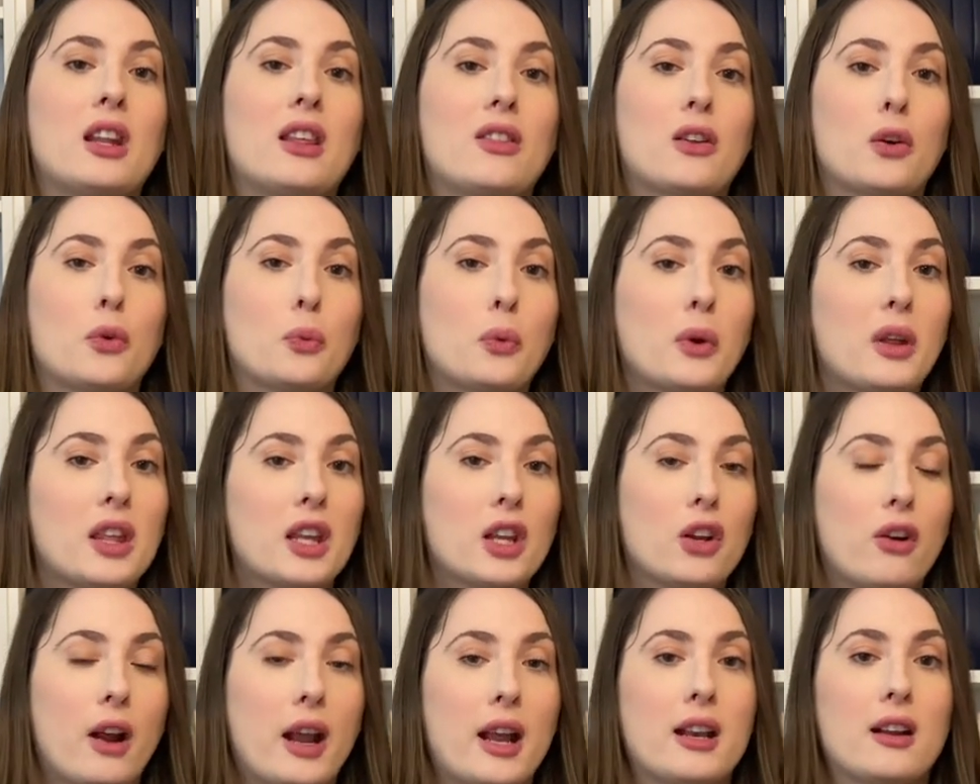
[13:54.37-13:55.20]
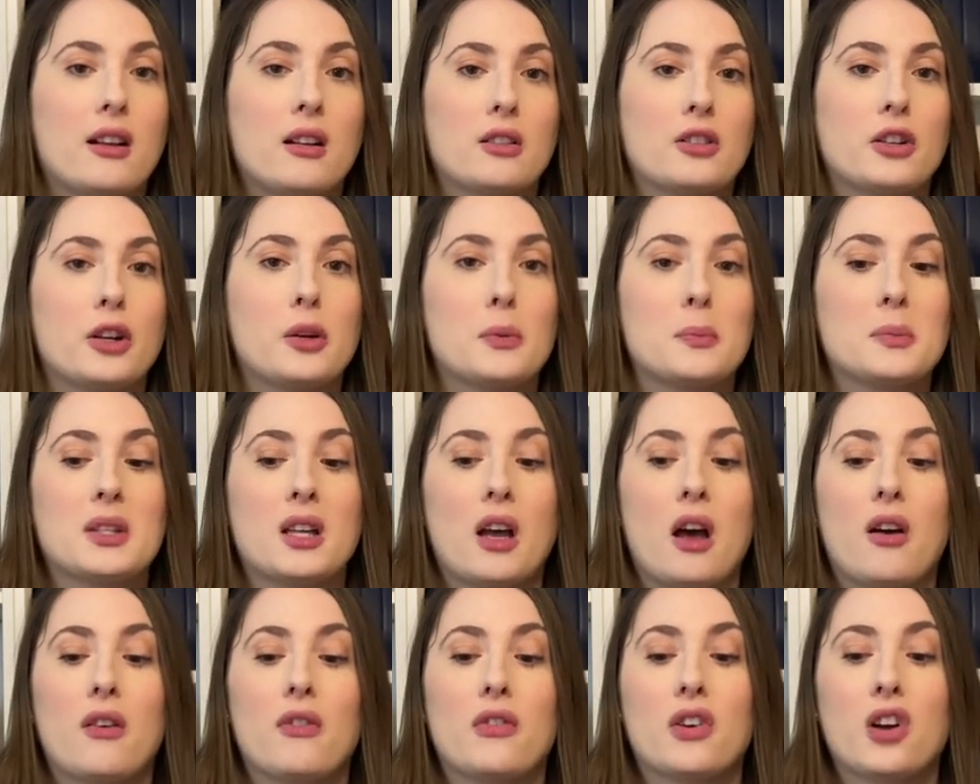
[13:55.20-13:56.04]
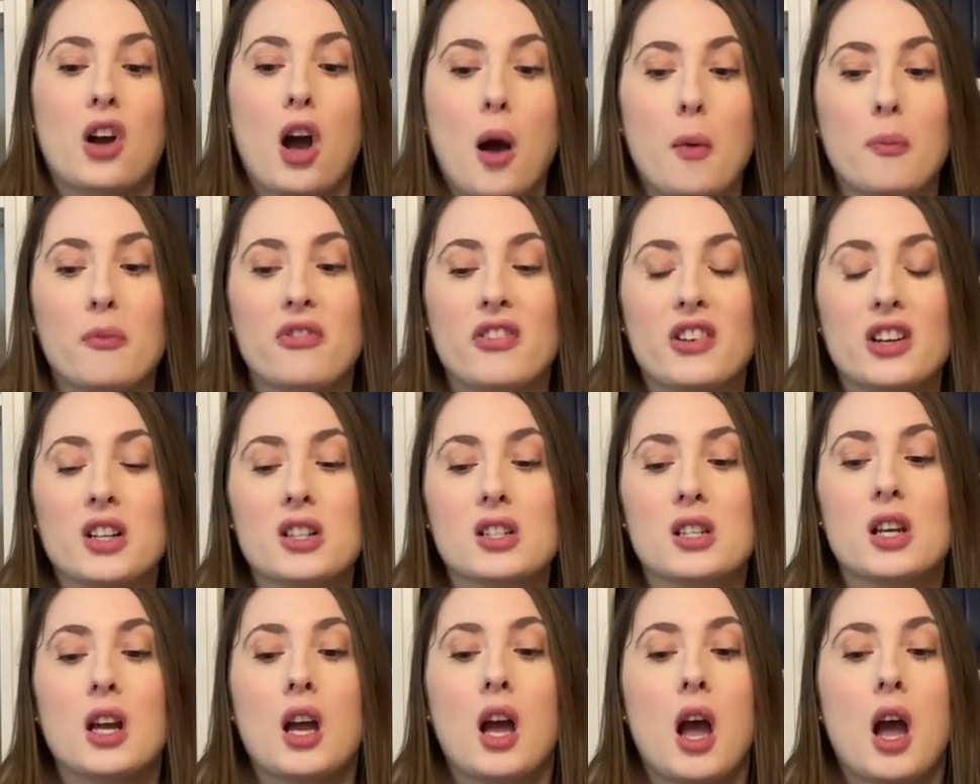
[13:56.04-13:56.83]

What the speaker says: They're really great in terms of comfort,